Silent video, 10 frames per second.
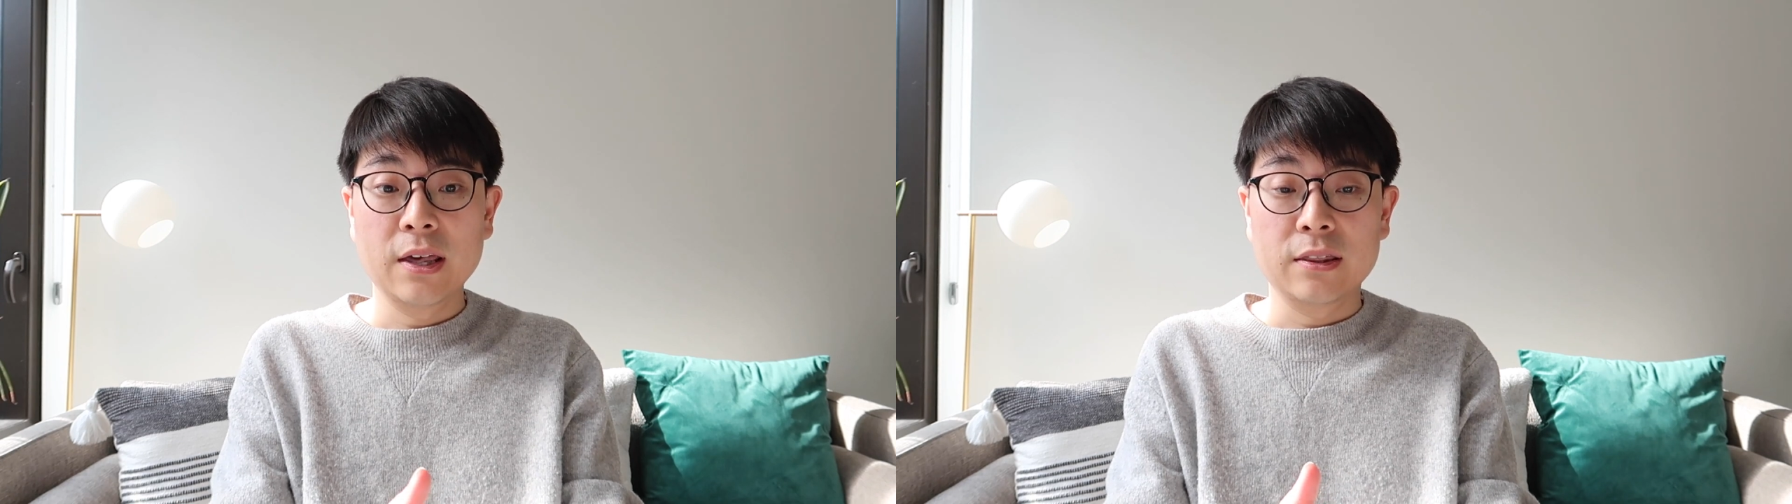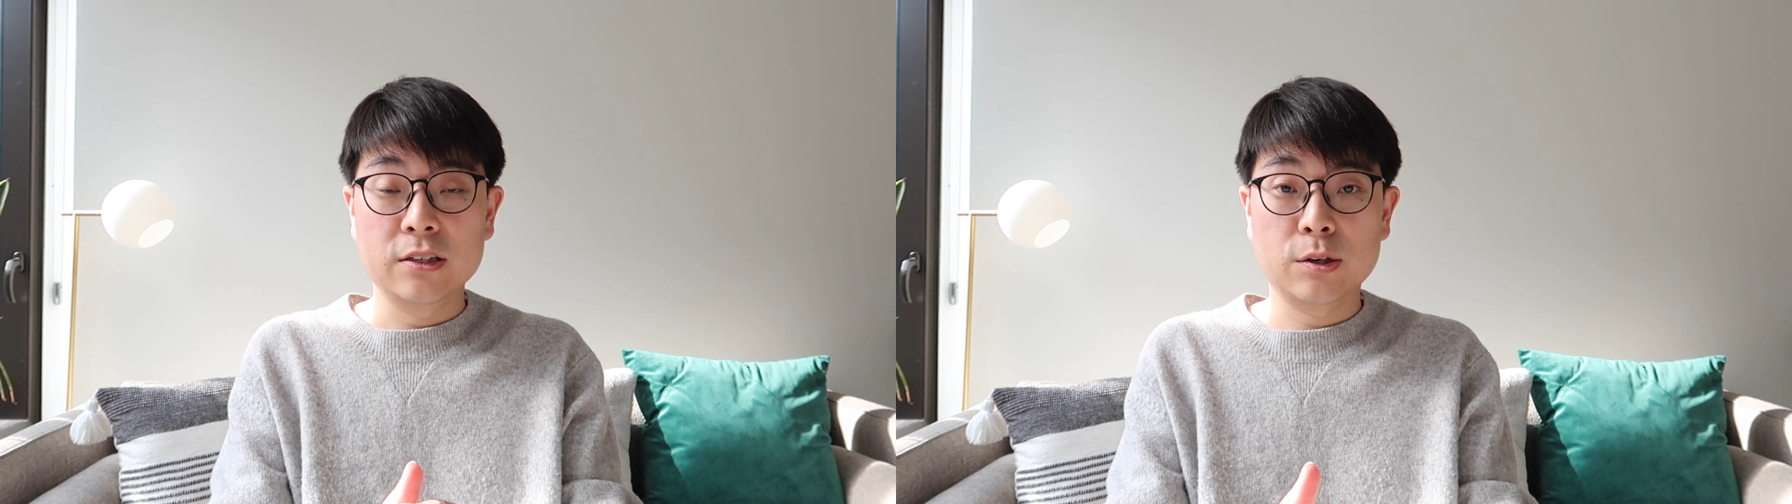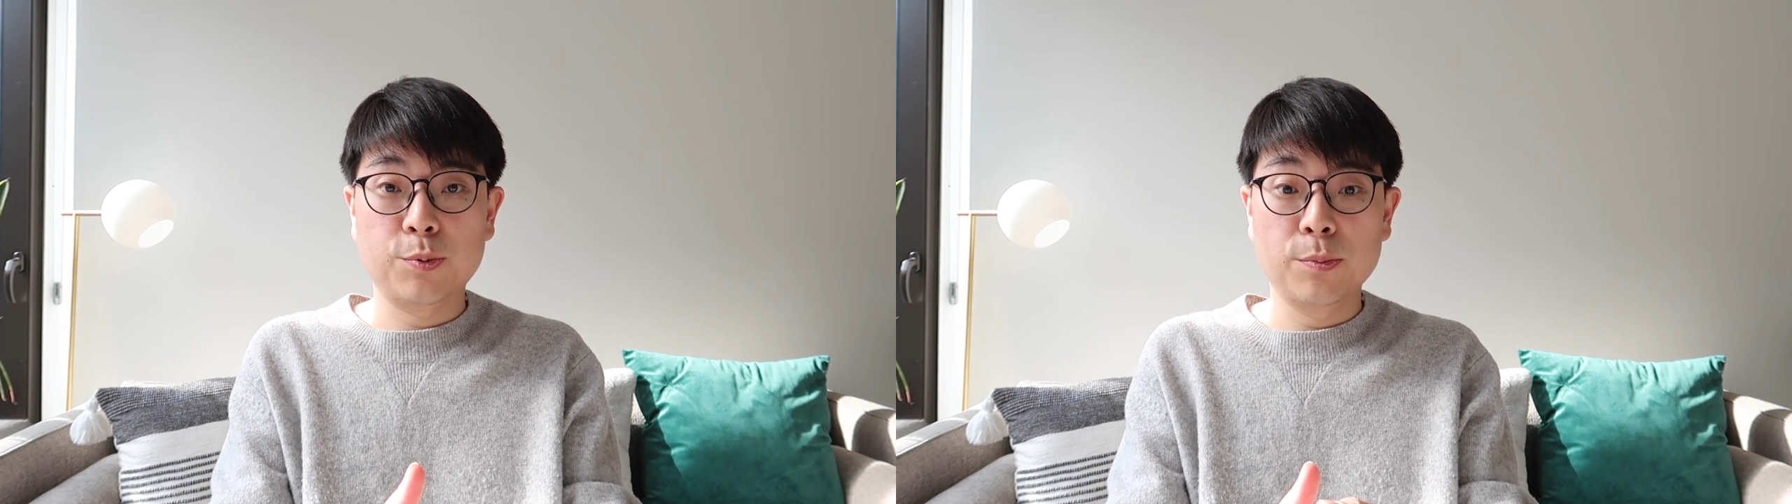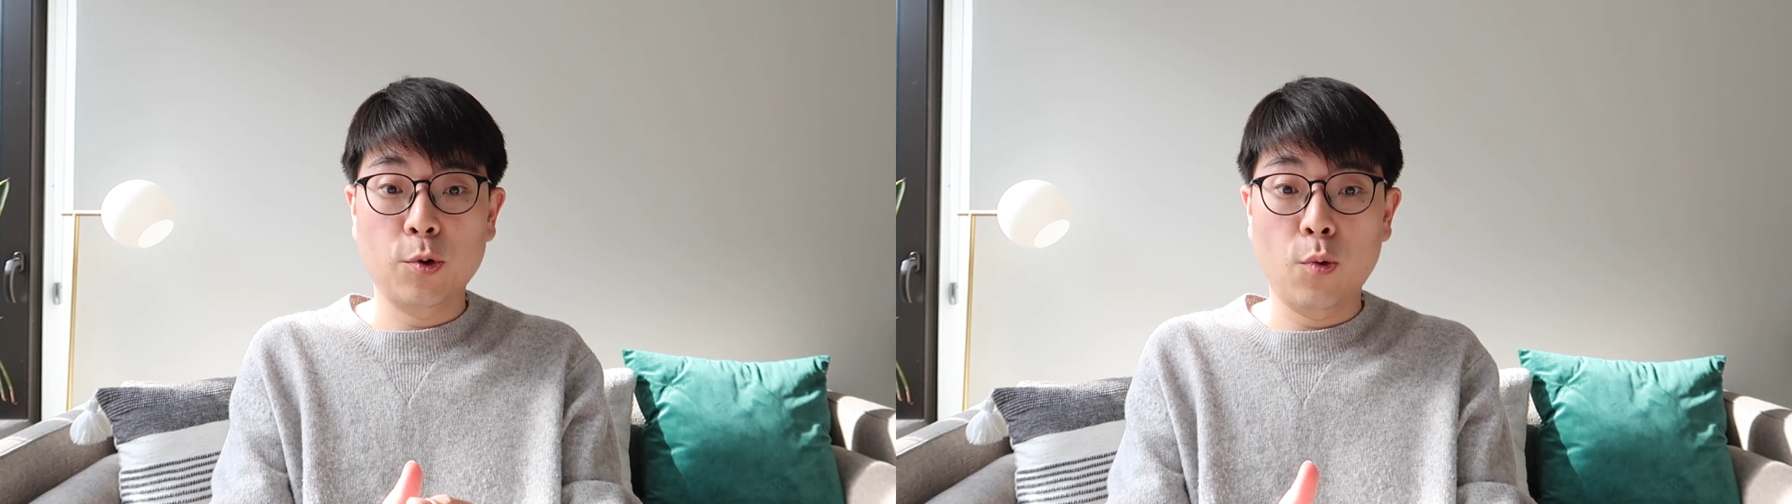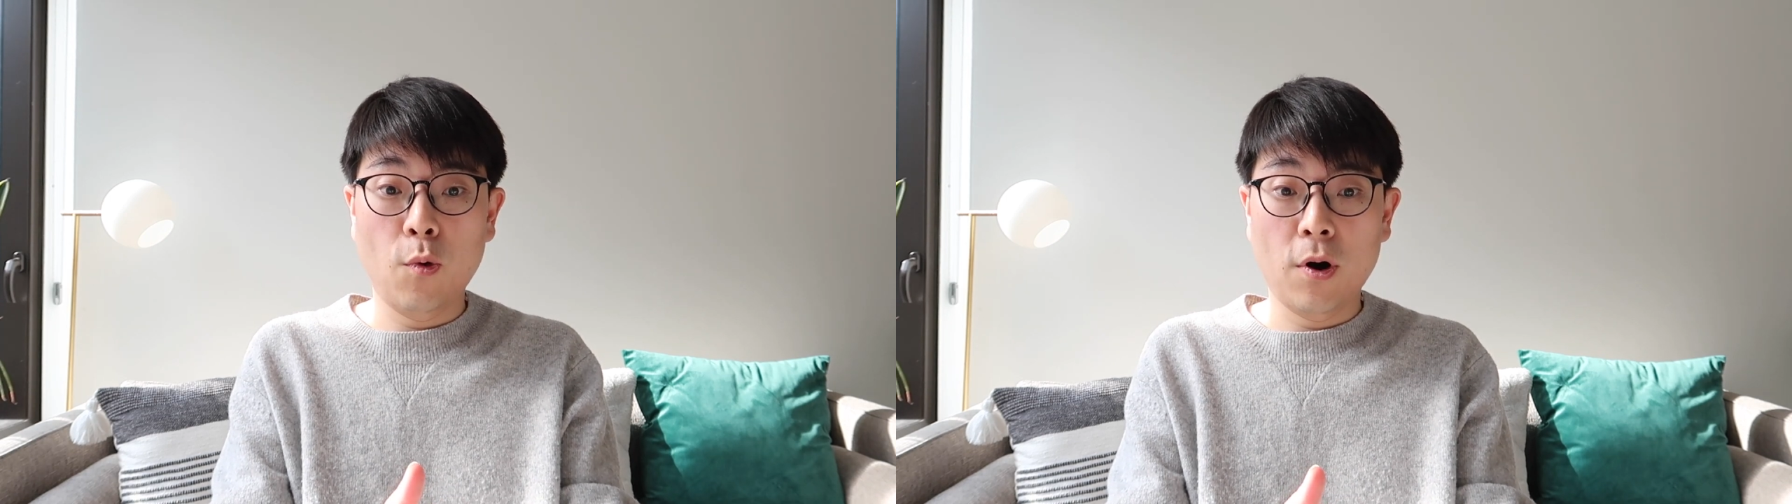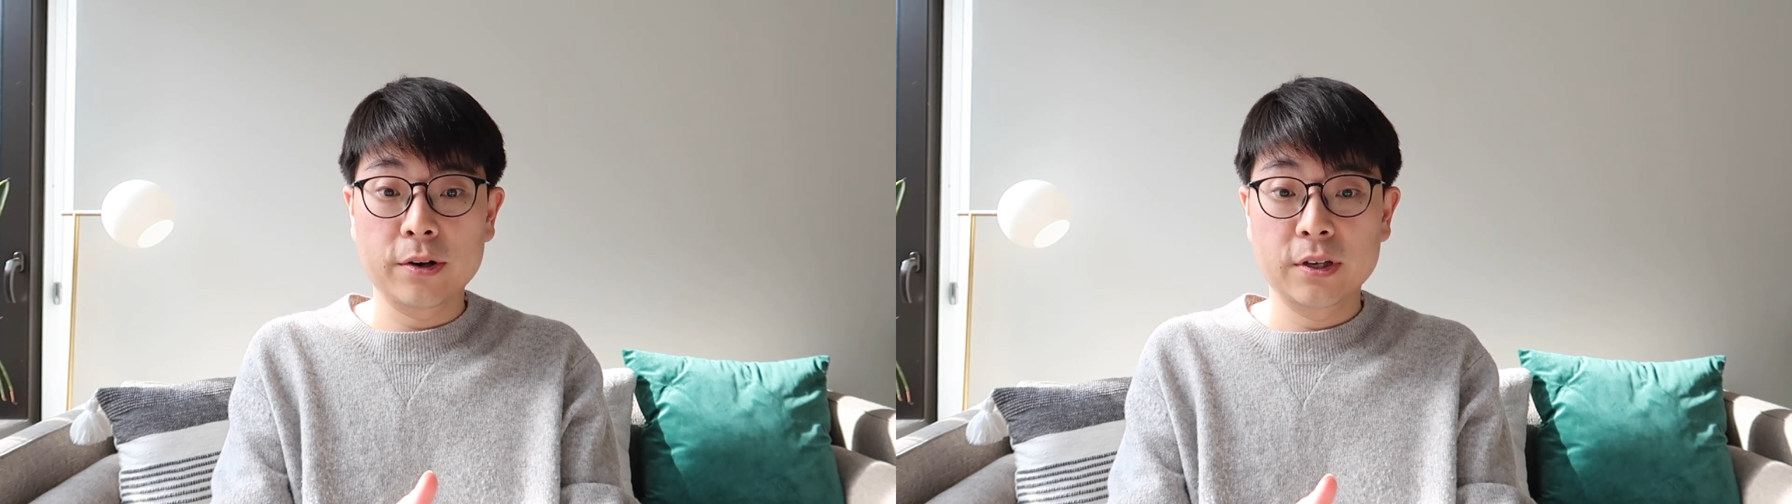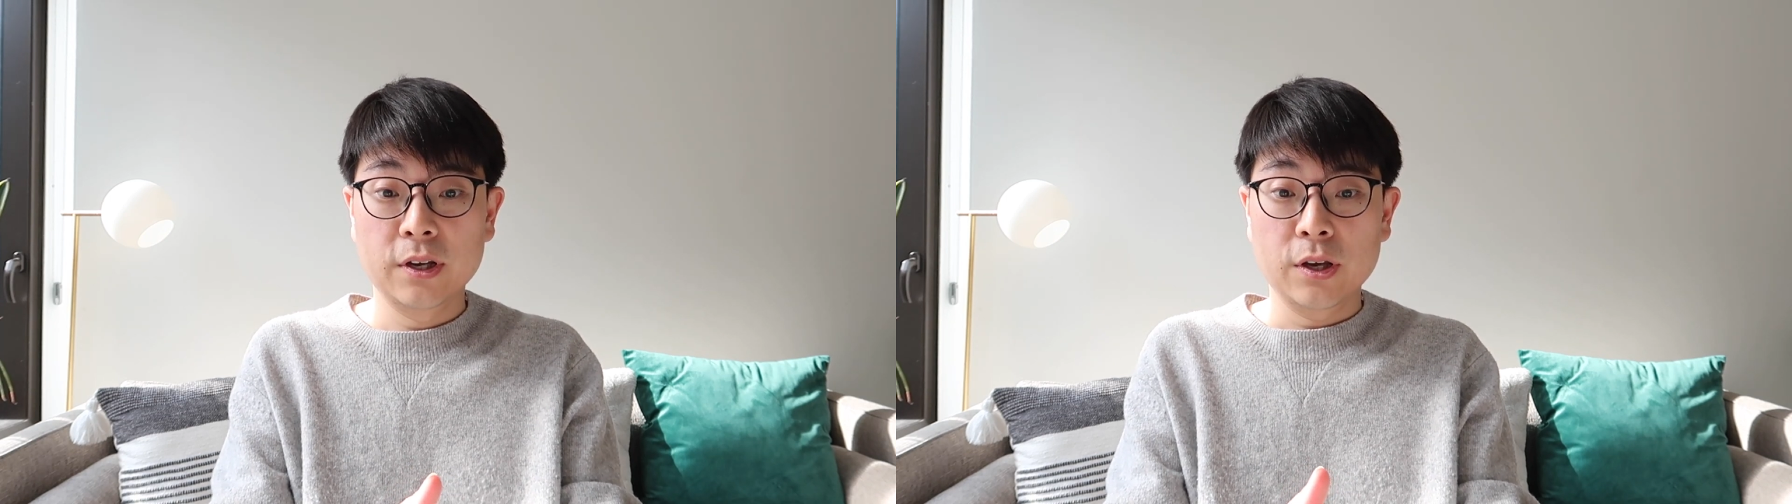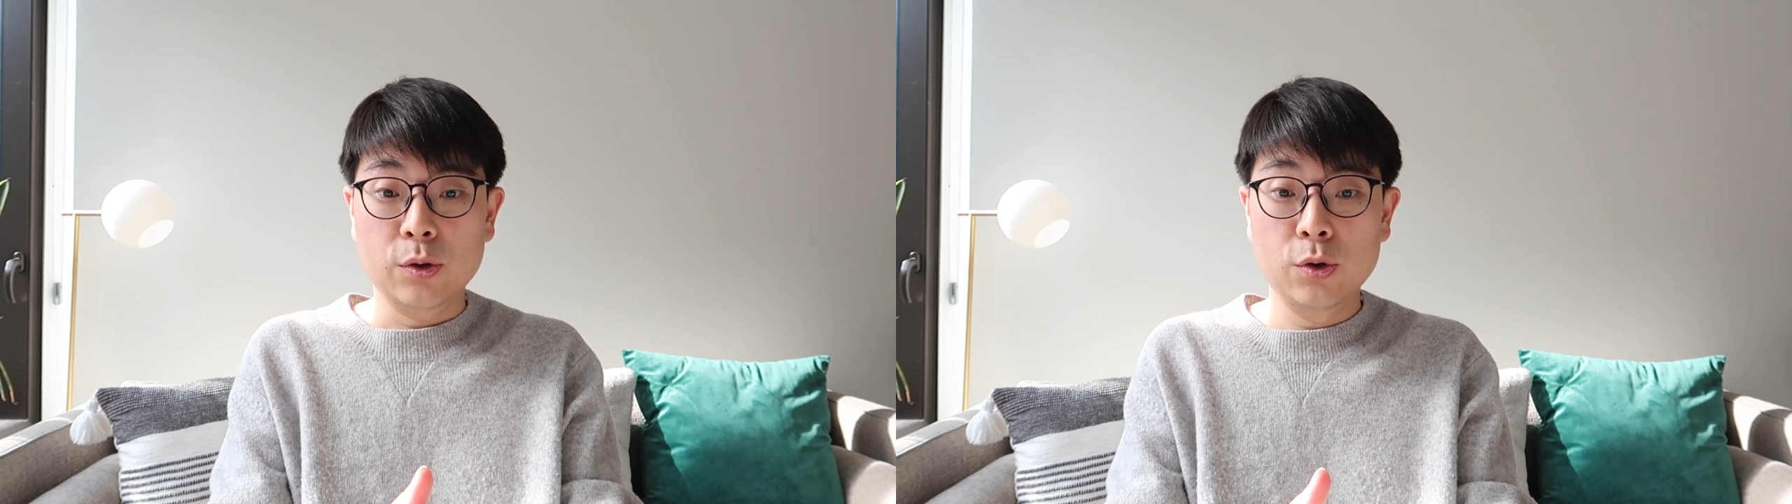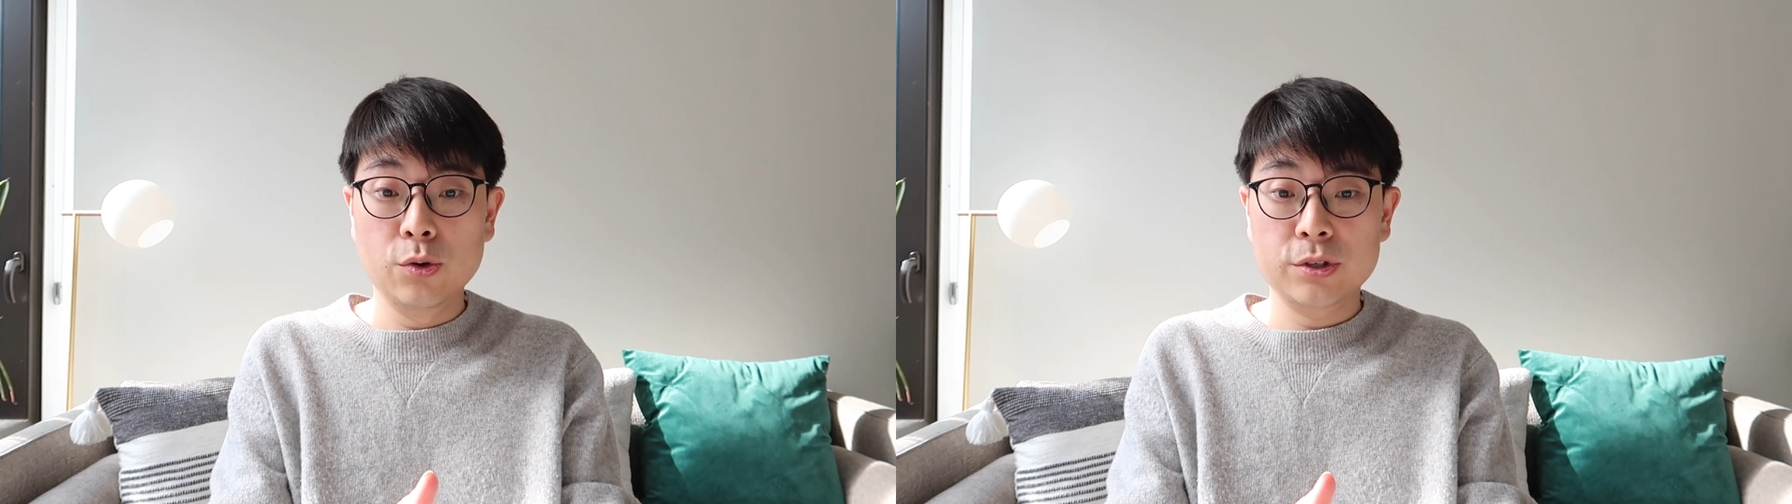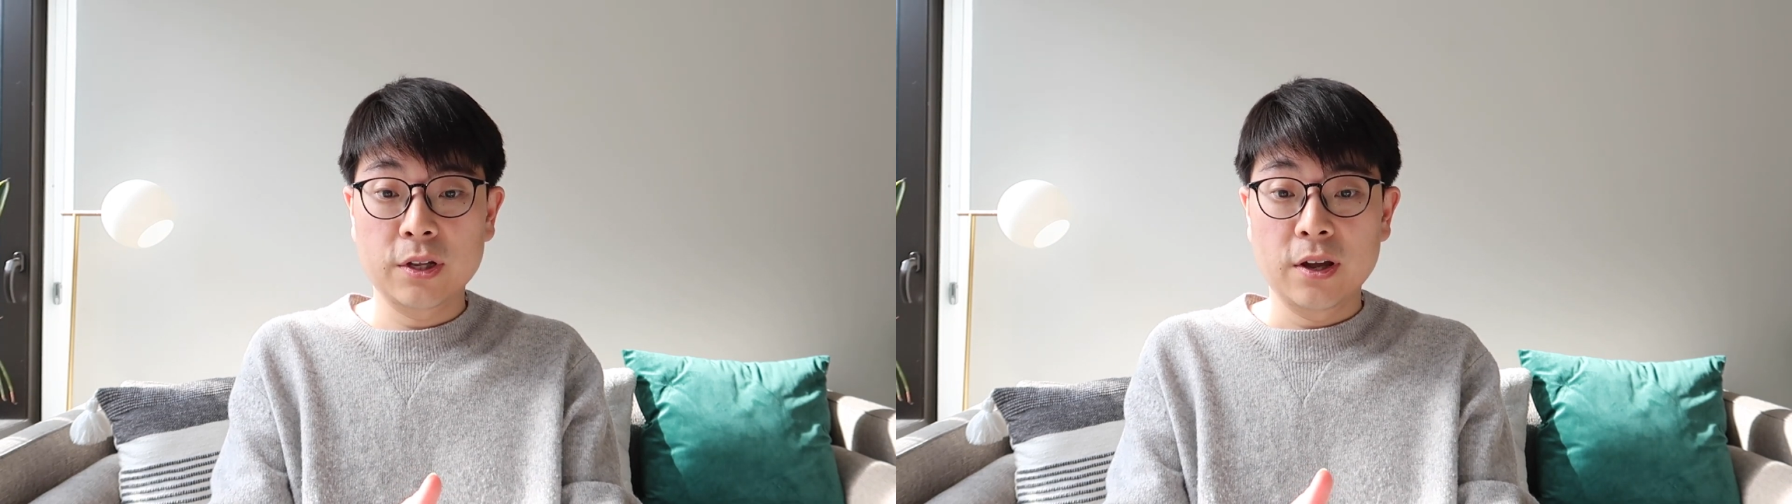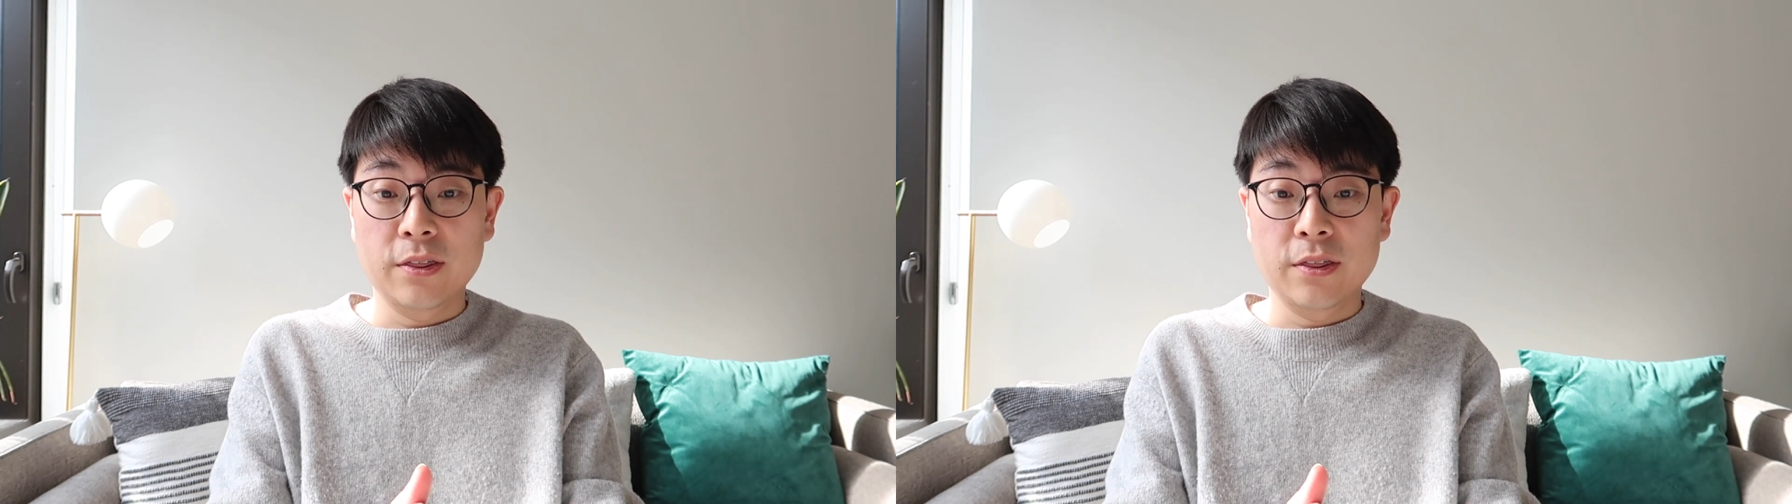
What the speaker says: the Supreme Court used